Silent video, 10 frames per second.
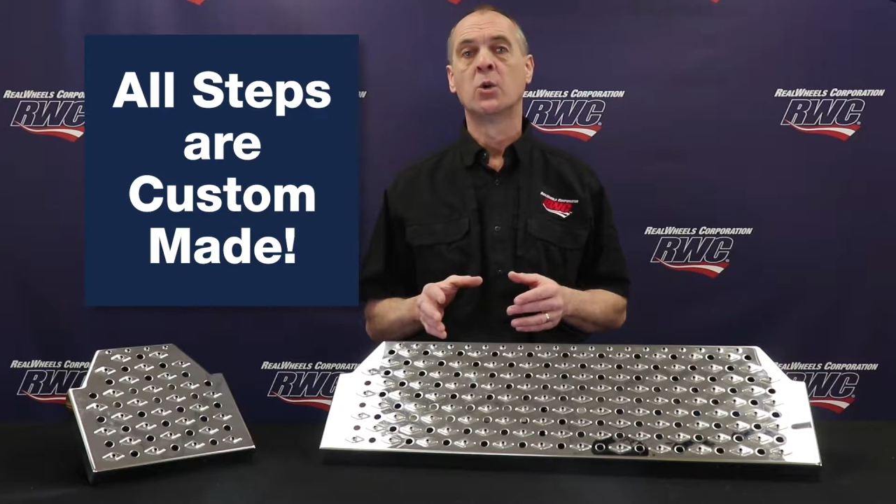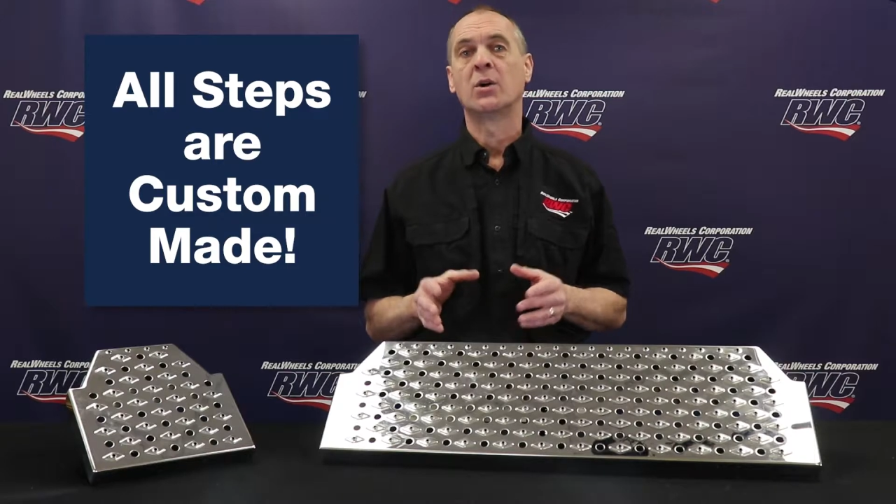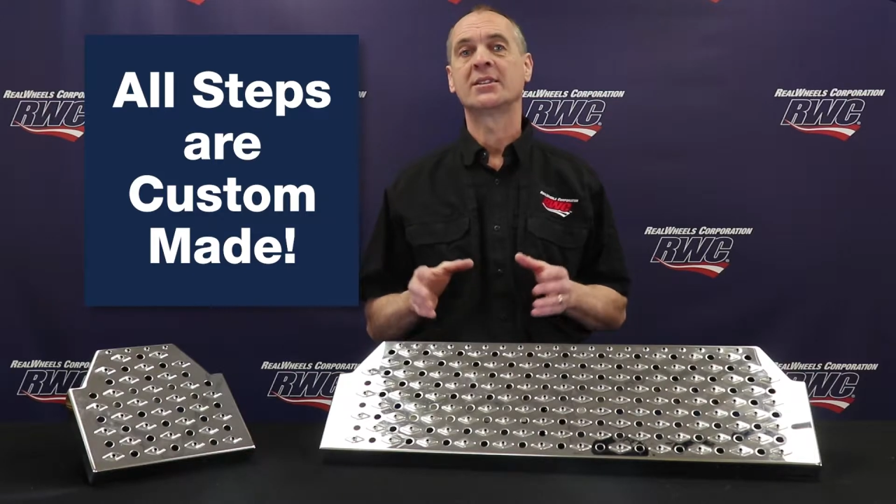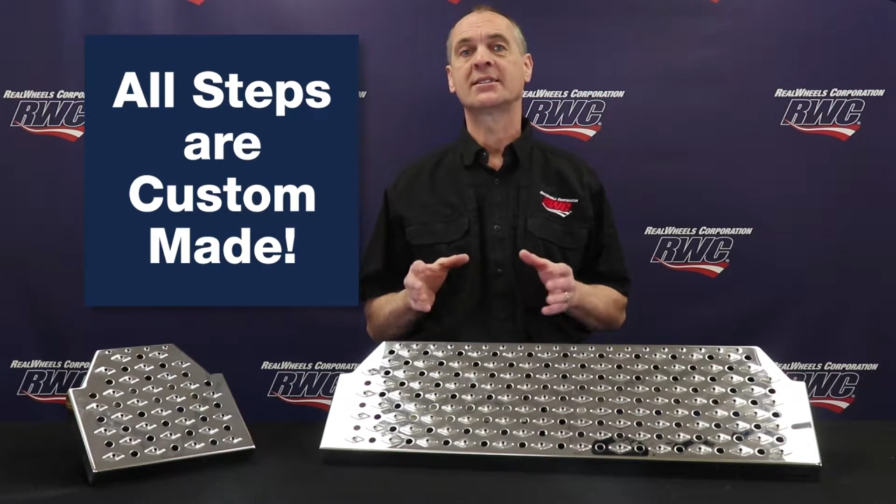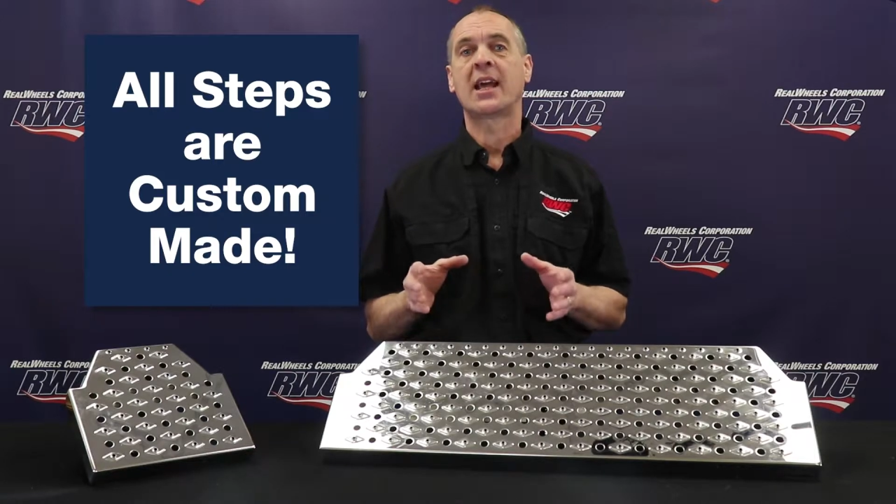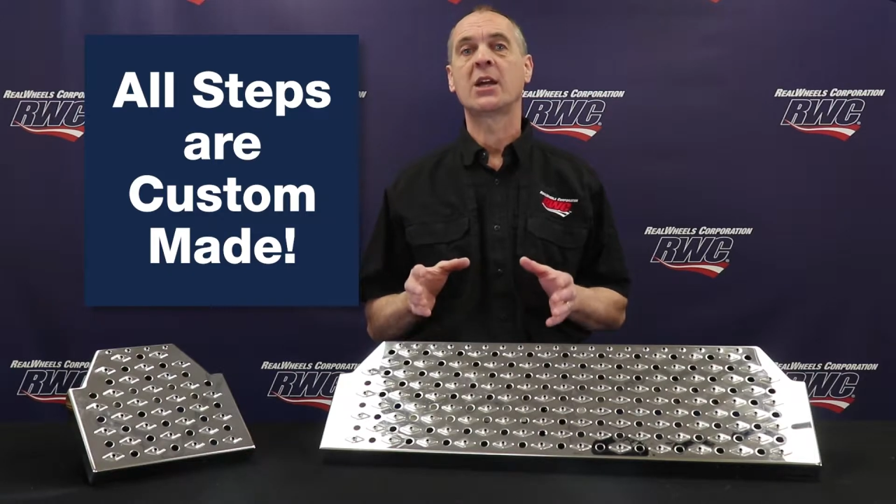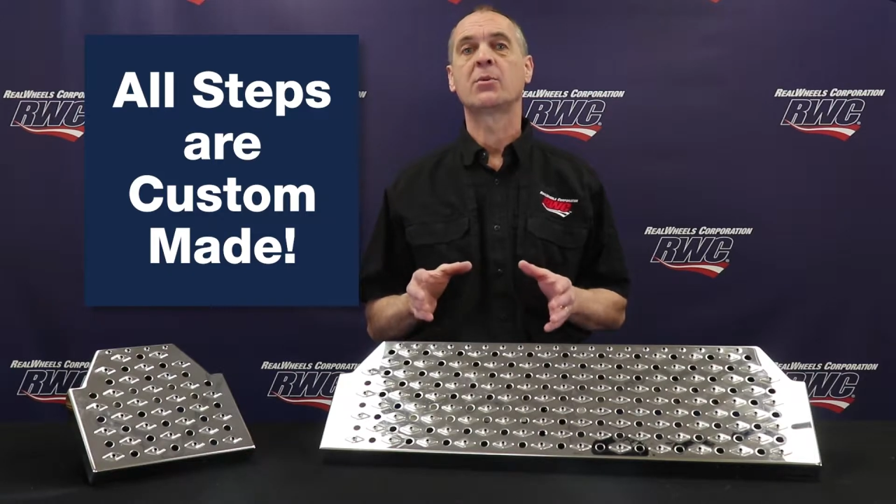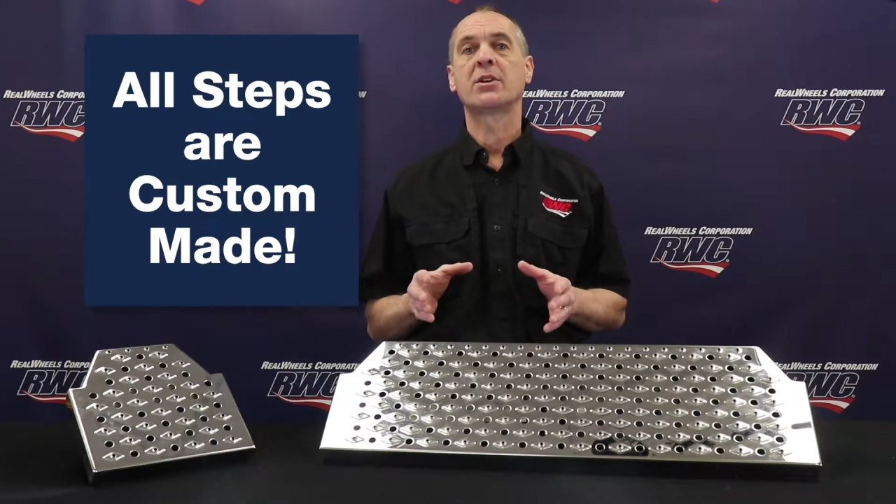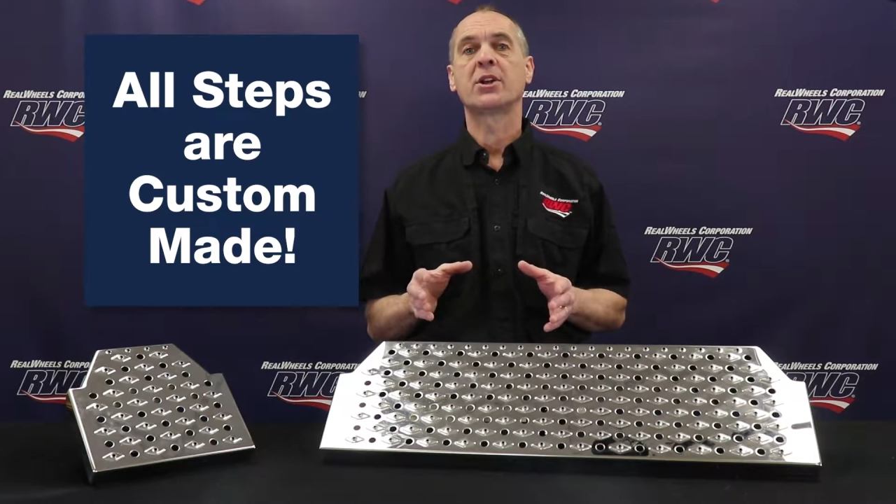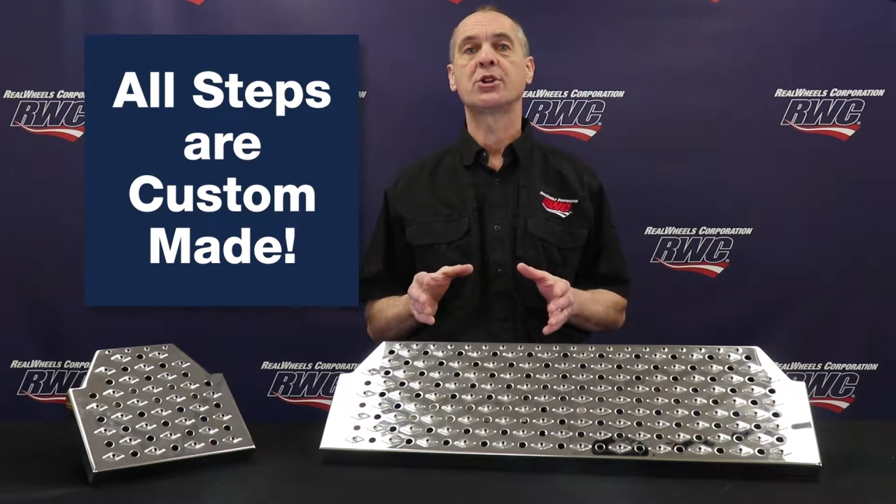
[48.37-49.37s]
while staying
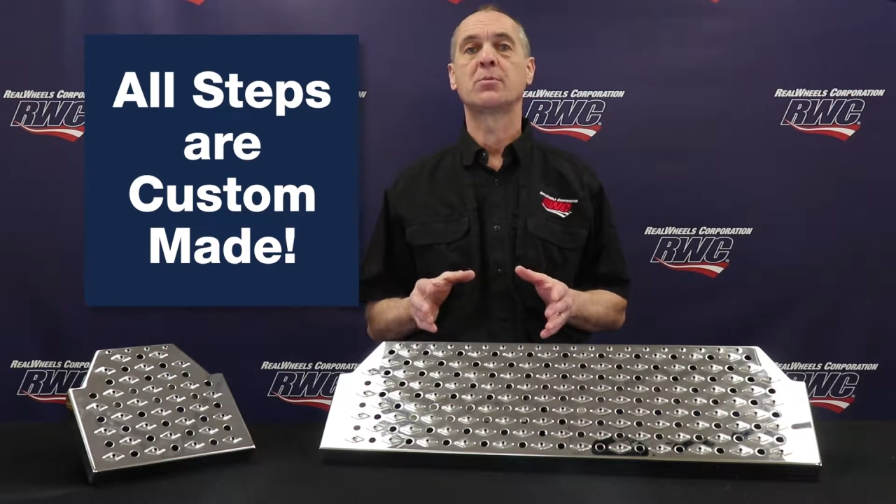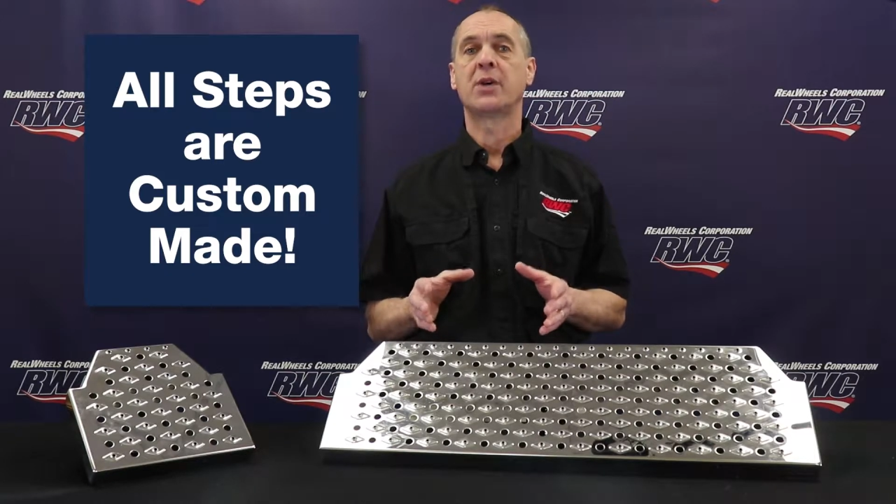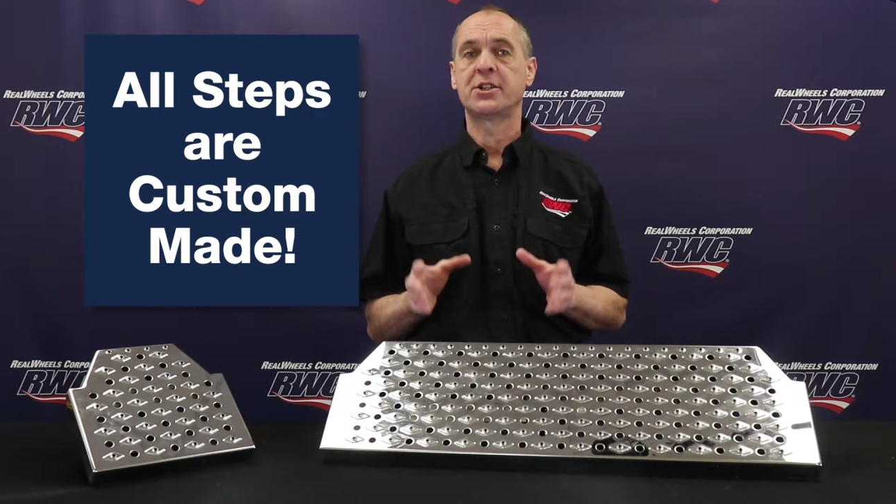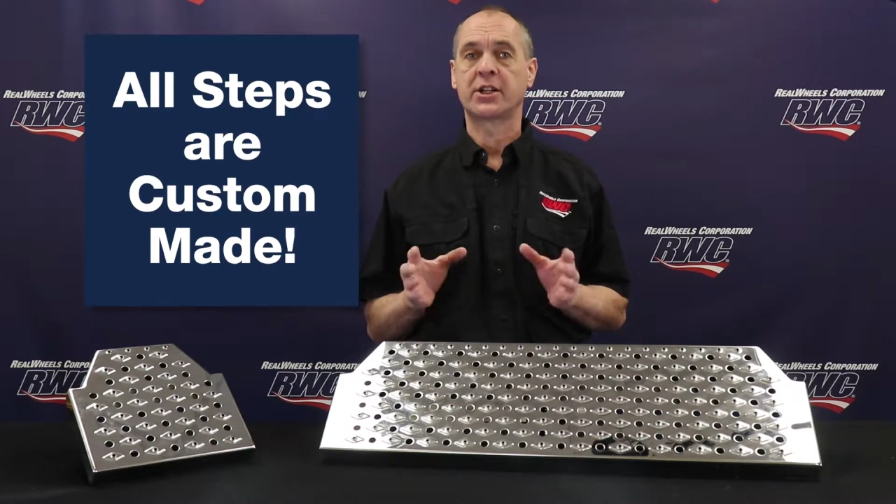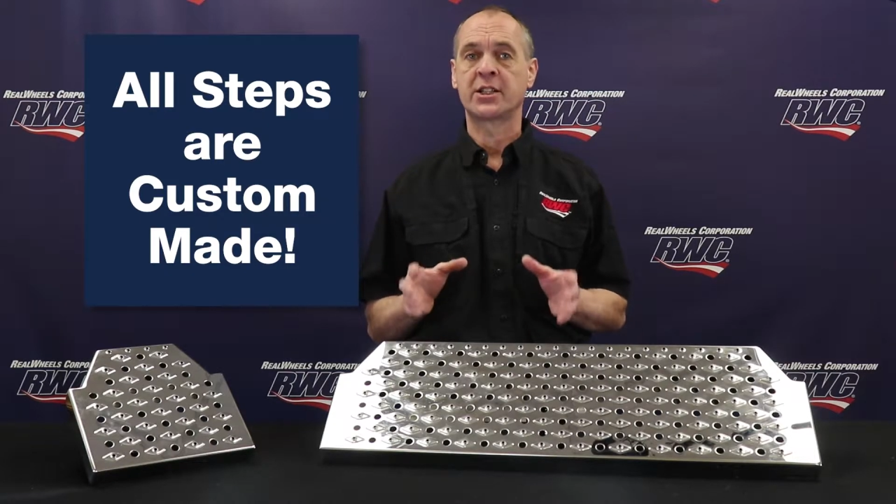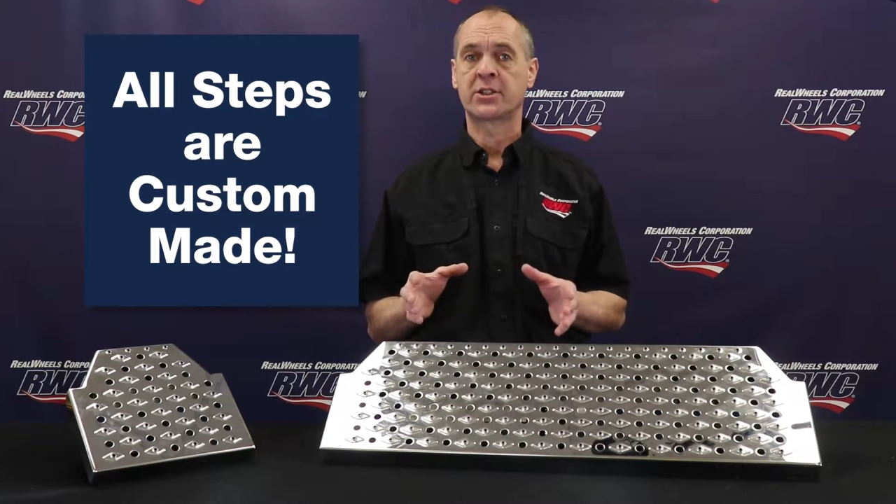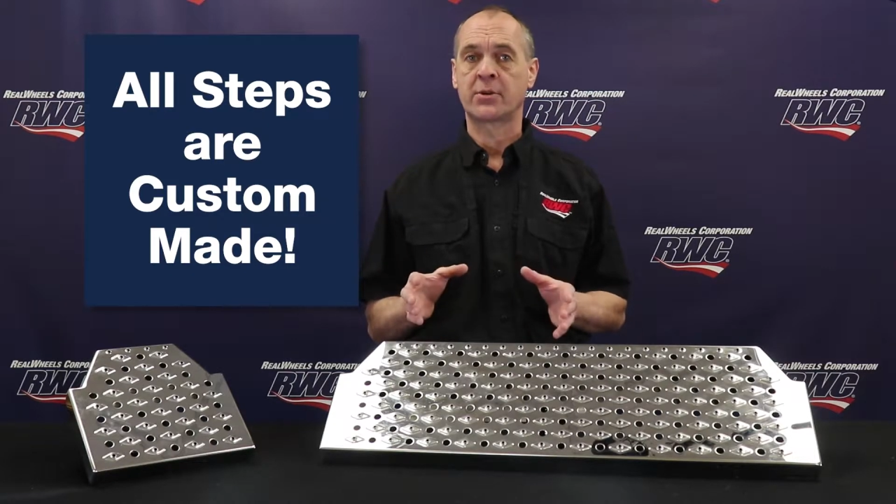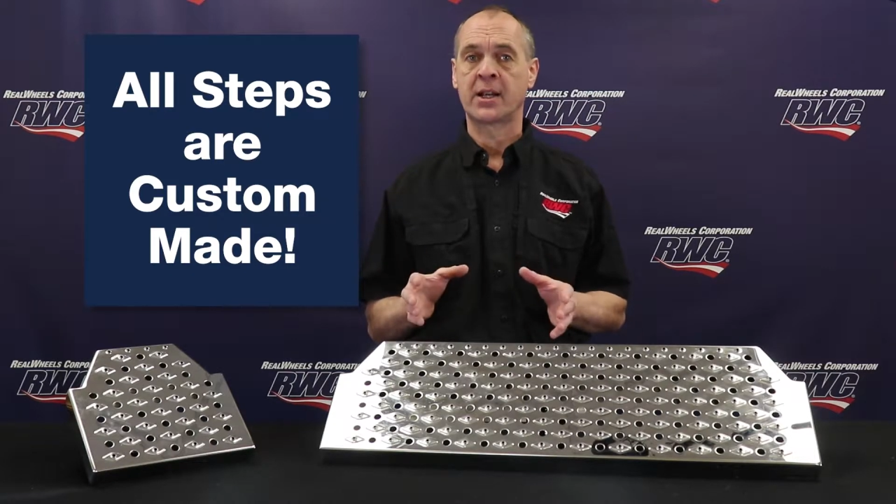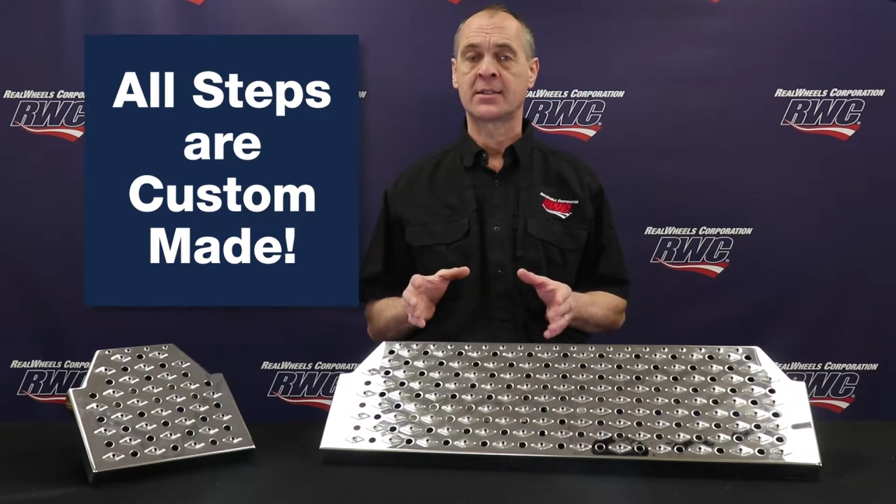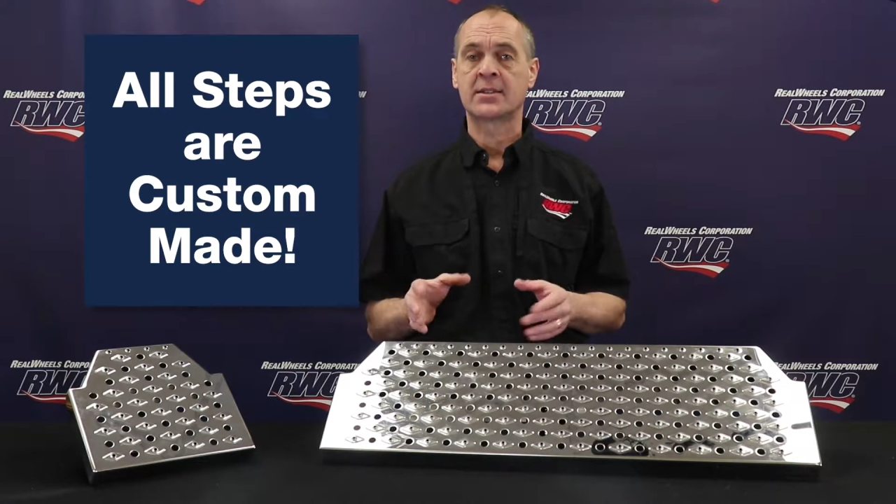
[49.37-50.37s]
within your budget
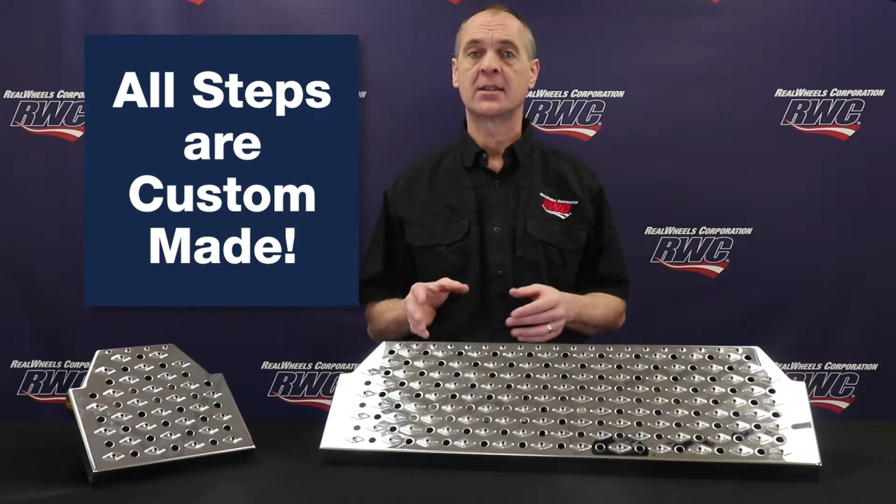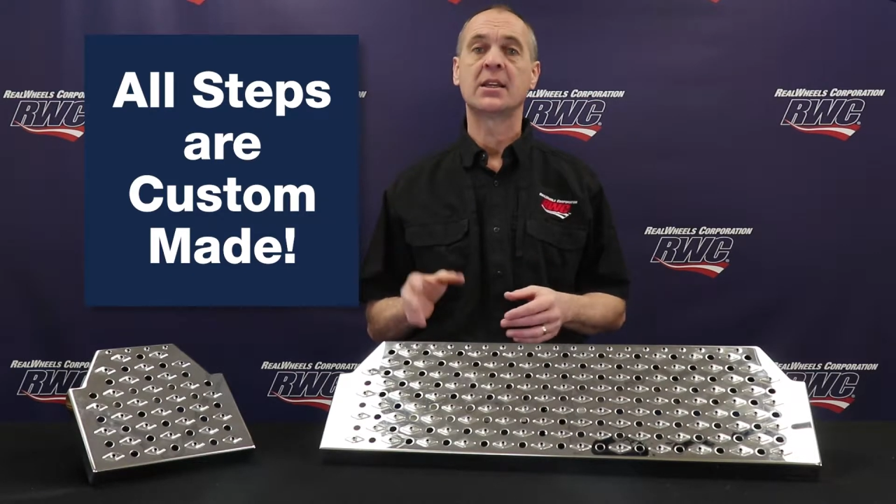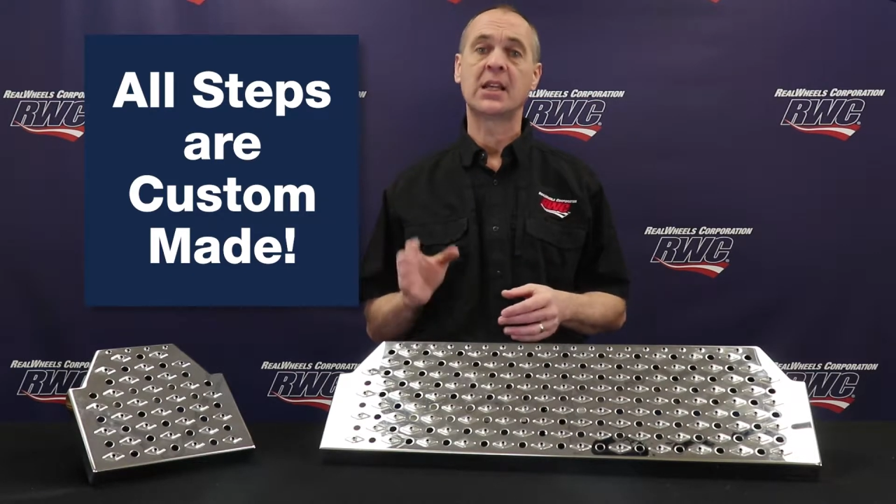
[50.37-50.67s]
constraints,